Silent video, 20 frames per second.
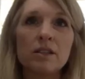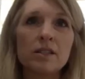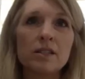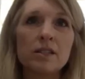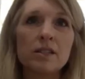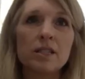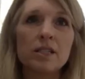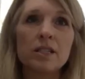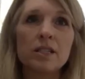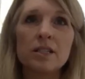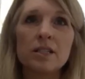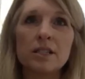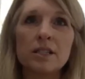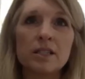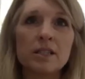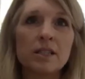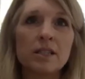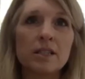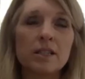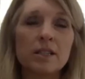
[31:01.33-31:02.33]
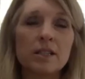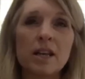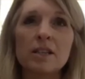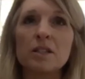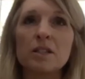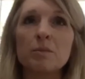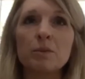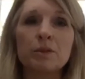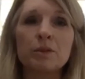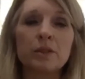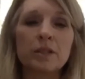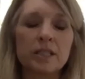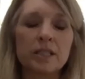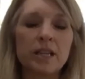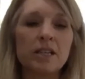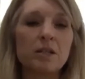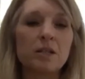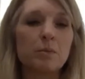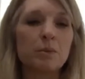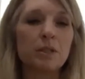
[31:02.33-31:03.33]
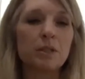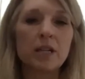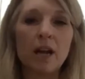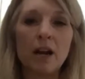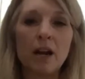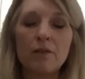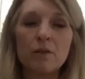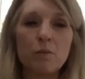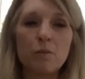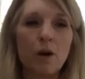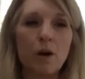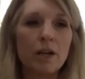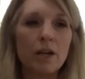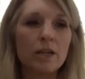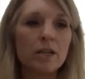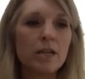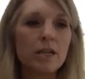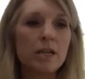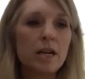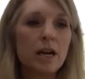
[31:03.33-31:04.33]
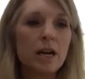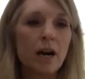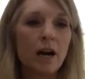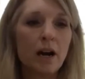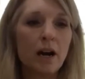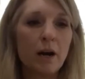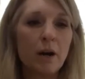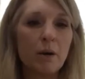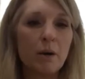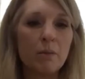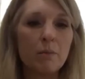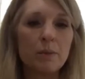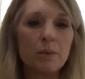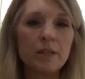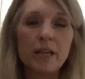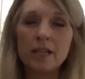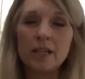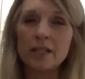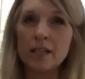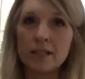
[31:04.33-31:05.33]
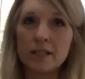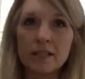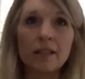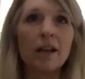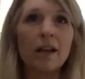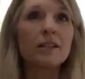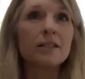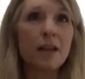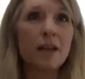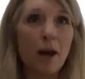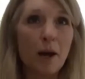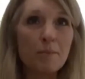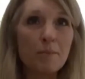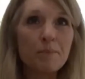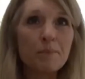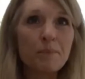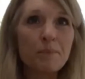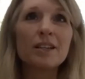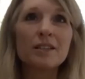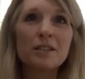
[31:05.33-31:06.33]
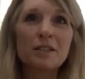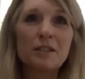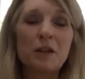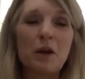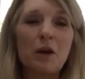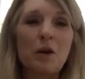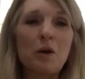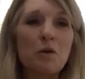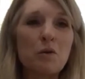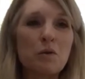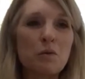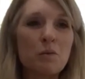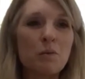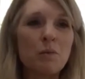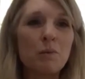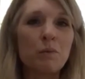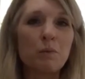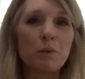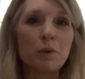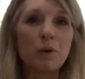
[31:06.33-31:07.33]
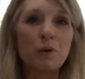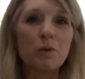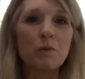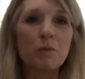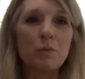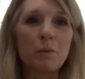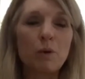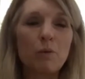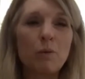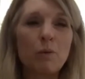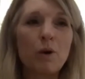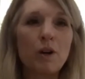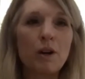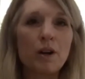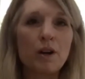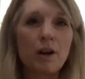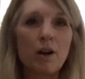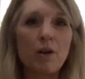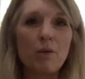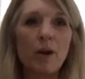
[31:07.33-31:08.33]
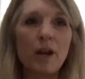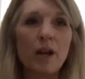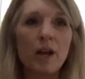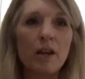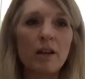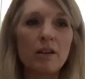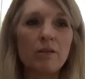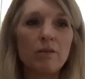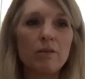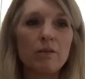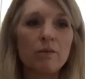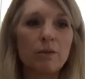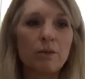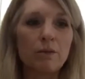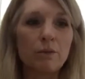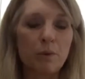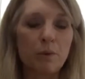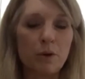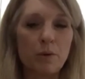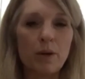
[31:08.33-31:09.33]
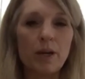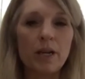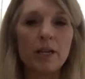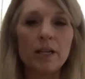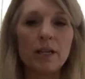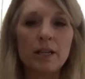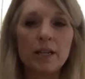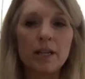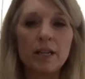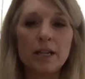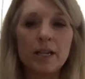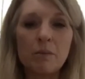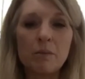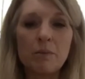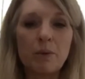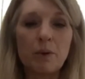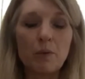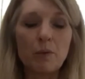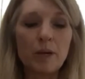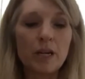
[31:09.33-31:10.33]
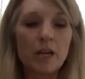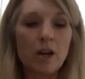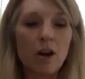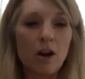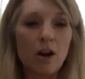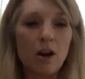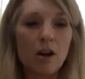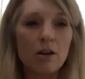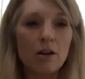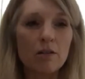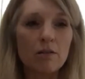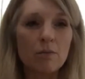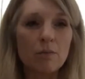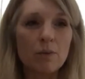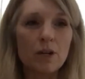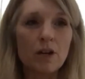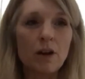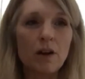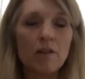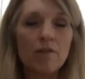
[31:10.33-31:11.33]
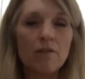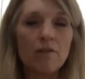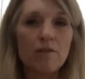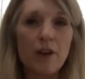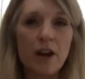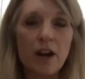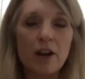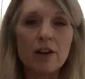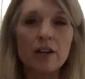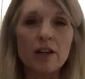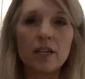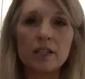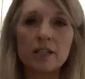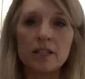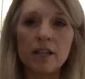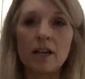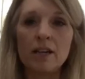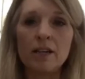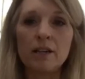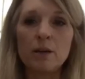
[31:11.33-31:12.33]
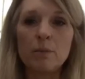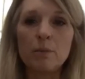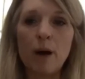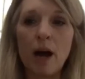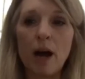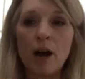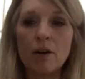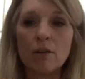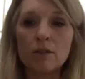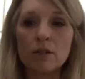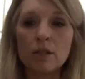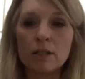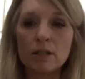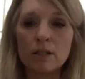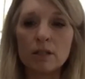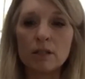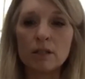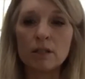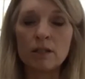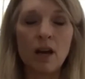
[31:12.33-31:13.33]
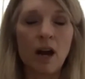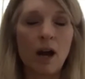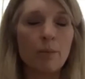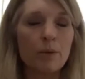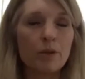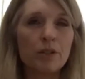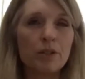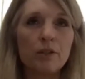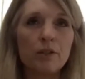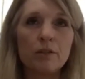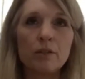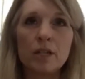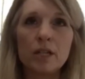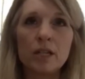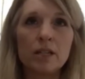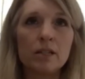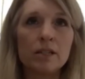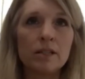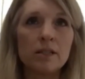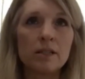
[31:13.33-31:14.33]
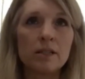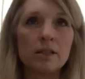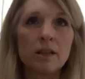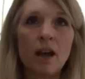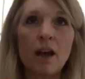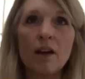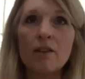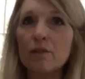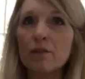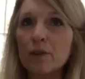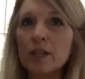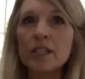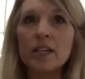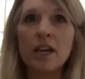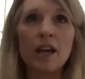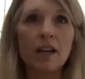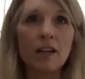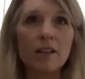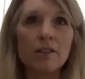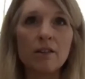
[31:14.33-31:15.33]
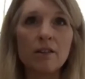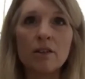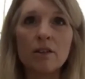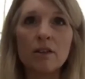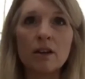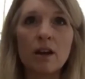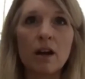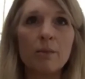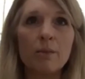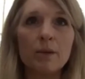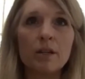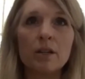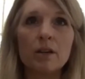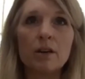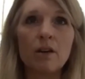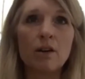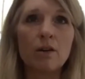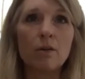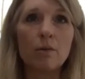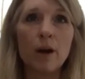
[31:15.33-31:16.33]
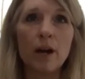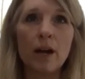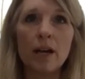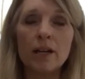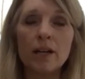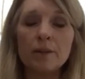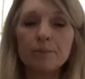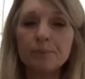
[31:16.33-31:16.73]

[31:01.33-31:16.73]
is accessible to everyone. But that takes a lot of time. So we're working our way through it. But we are very excited about the opportunities every day that are coming our way,